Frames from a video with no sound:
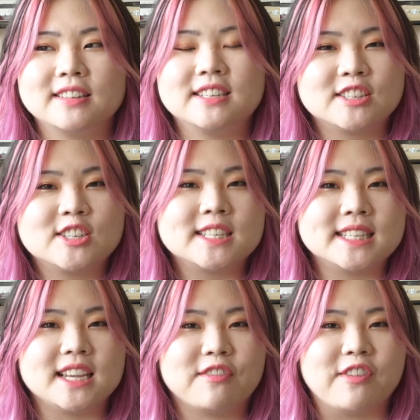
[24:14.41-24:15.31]
just
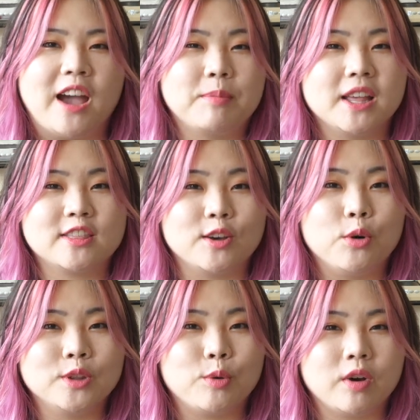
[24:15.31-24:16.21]
see if I'm like the
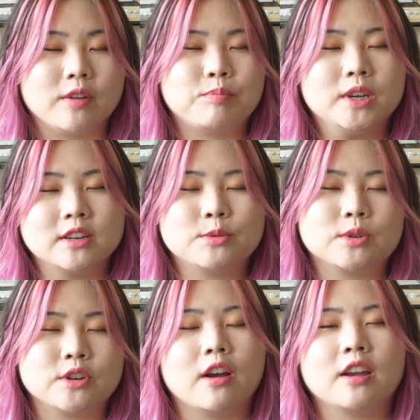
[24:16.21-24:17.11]
only one, because
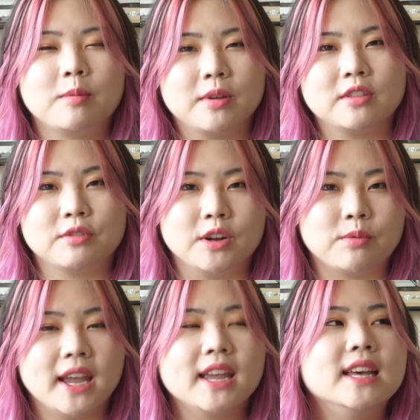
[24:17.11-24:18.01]
we're talking about the
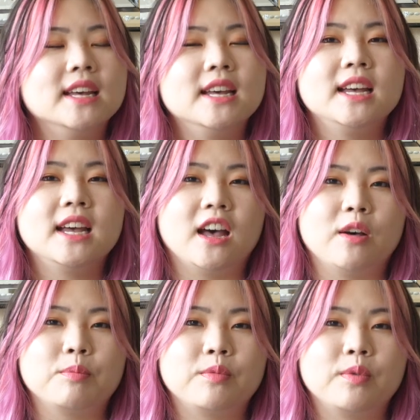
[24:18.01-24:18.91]
runway.
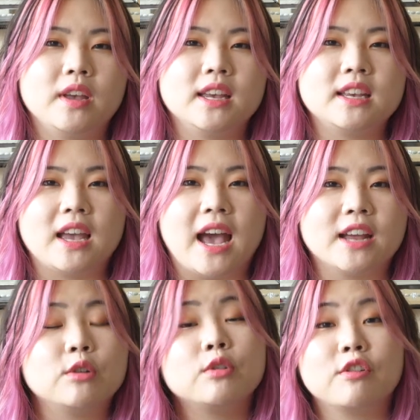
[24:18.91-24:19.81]

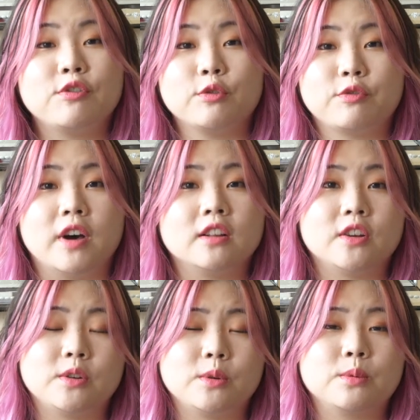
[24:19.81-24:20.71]
I don't know if you
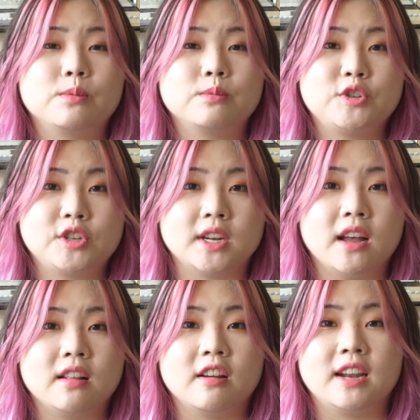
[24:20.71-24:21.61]
follow
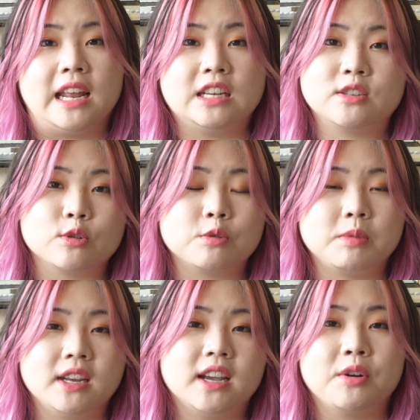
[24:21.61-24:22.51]
Chanel on any social
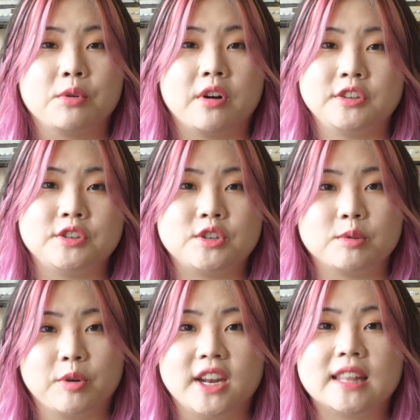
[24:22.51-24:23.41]
media or on
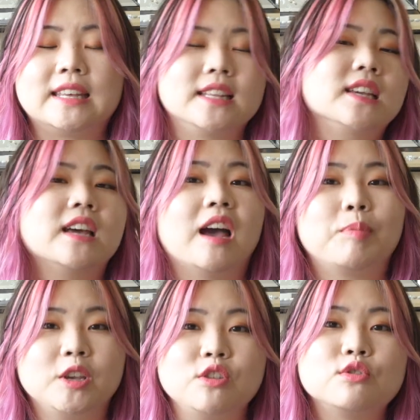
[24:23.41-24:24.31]
YouTube or anything like that,
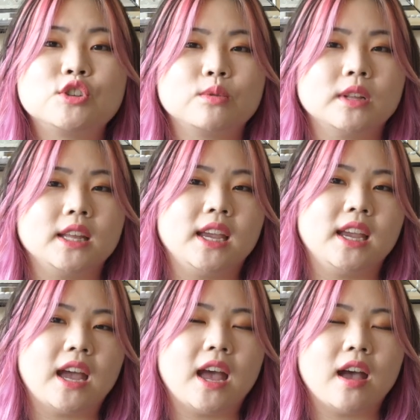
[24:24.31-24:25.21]
but
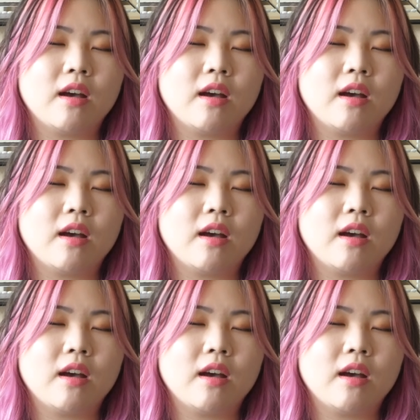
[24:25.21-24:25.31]
usually